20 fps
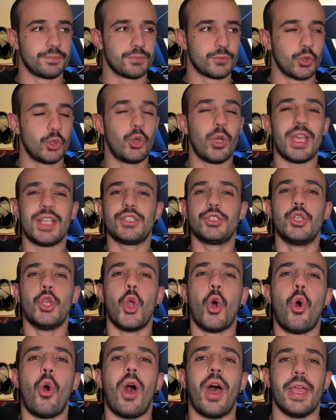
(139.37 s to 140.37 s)
who has
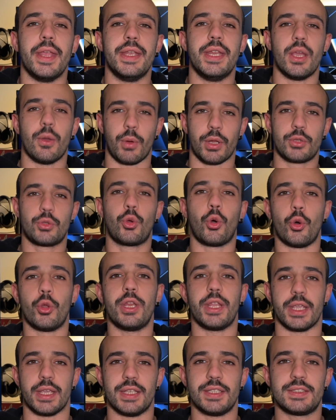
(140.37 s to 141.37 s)
no idea what
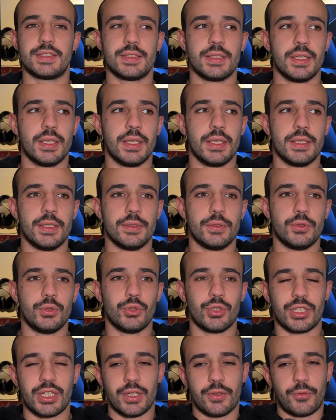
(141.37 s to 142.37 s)
coding is,
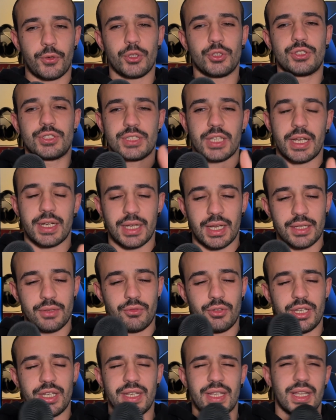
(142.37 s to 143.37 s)
you're gonna first start like
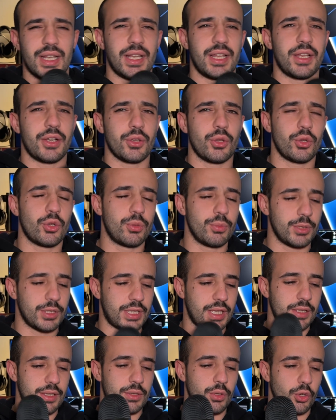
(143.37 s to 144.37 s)
reading a lot of
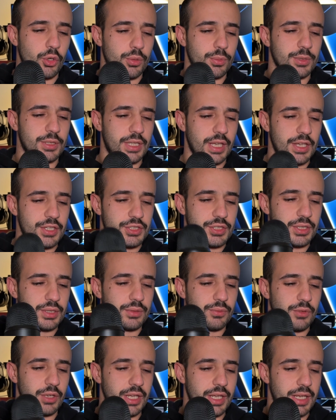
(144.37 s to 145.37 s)

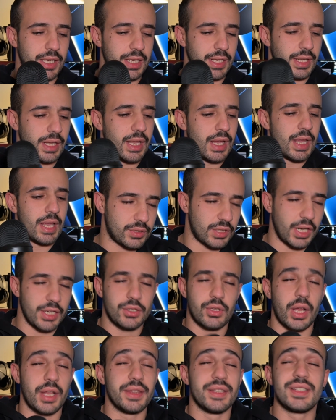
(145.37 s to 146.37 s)
documentation, trying
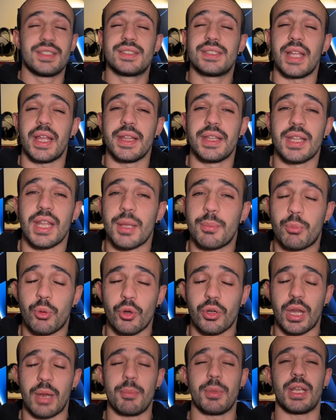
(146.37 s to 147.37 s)
to understand like
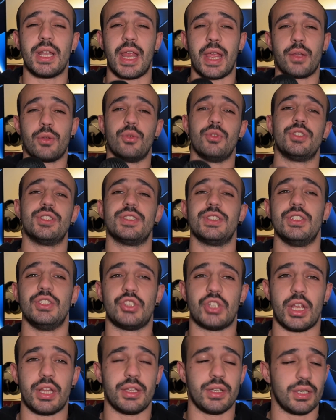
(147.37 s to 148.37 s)
programming languages in
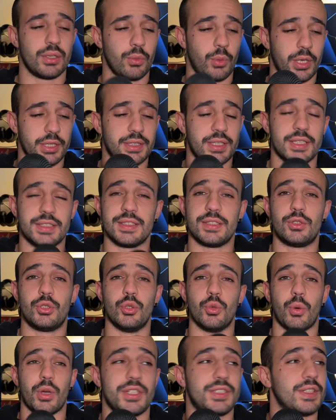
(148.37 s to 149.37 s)
general. What does it
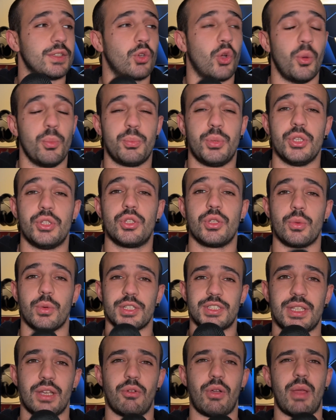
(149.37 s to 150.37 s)
do? What's a computer?
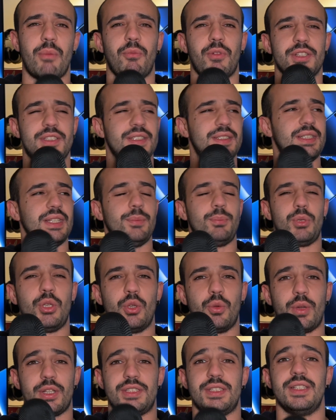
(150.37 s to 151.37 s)
What's a RAM? What's a CPU?
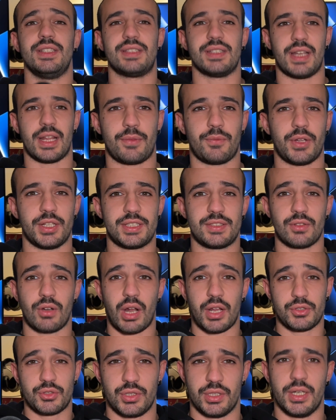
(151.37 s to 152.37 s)
What's internet? What's a
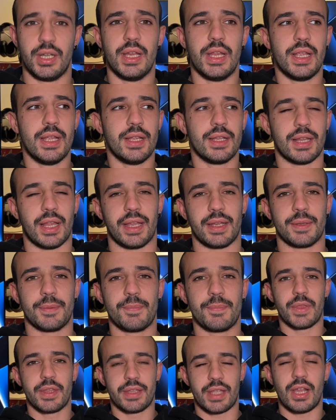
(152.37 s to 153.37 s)
router? Like,
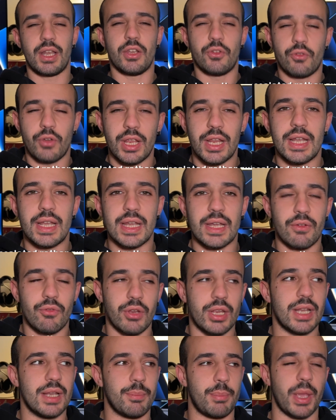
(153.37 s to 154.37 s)
they're really,
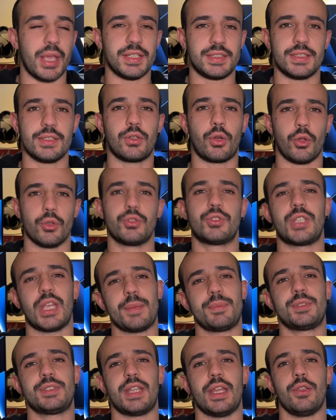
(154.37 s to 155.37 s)
really basic
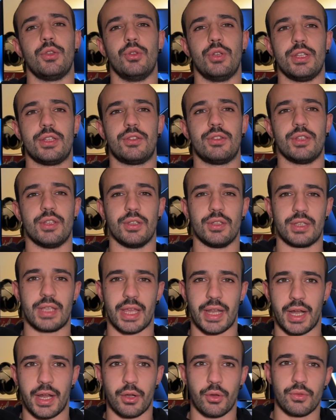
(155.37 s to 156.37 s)
concepts that you need to
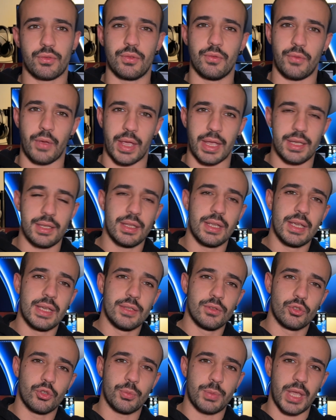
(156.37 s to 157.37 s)
get out of the way
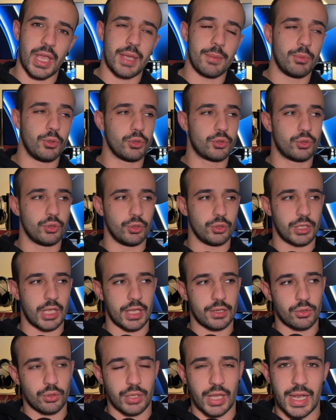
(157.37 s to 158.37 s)
to be able to
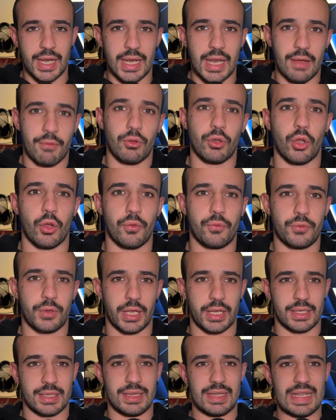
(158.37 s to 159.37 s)
get to that level of
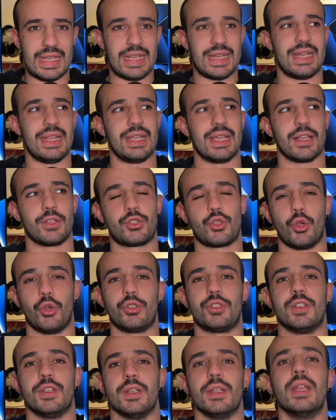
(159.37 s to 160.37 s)
like needing a
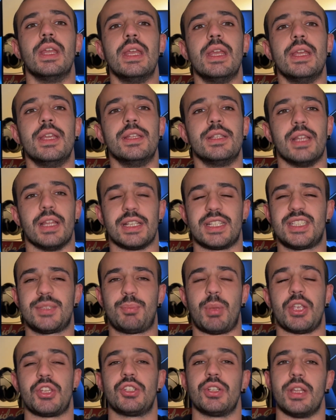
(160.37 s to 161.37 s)
certain like
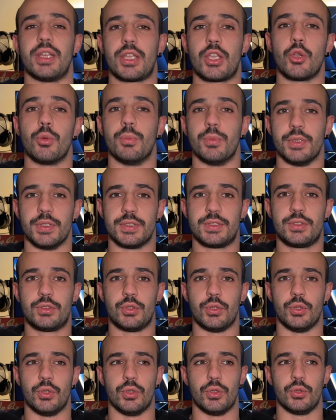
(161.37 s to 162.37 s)
special equipment
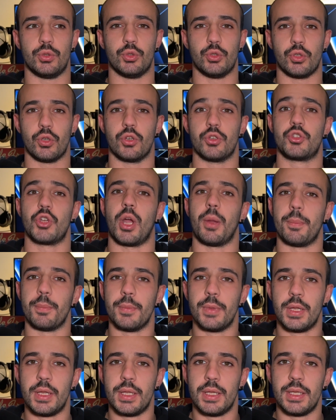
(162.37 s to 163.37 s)
to do your job.
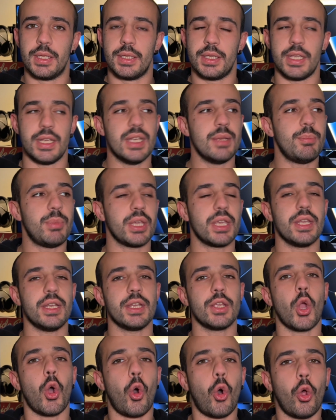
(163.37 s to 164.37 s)
In the
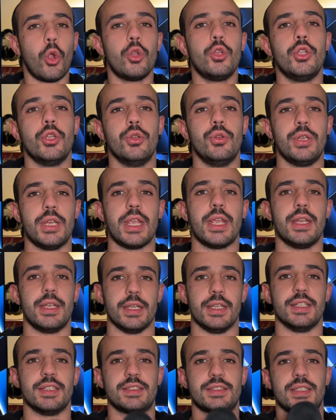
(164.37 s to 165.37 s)
beginning, all you need
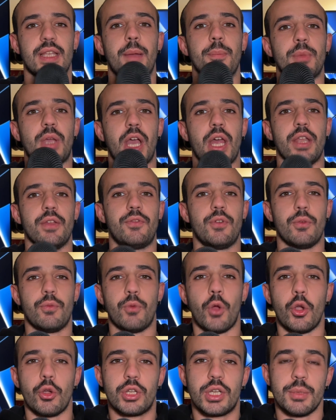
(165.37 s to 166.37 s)
is some kind of a
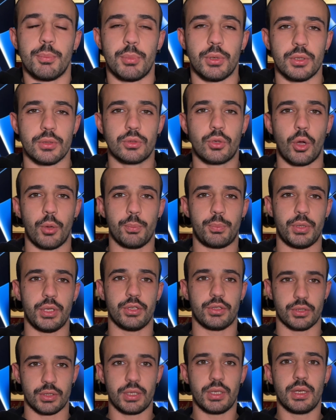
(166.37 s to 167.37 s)
workable
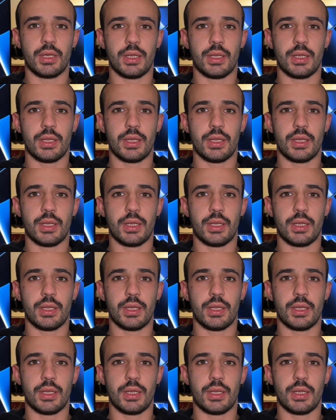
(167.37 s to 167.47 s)
computer.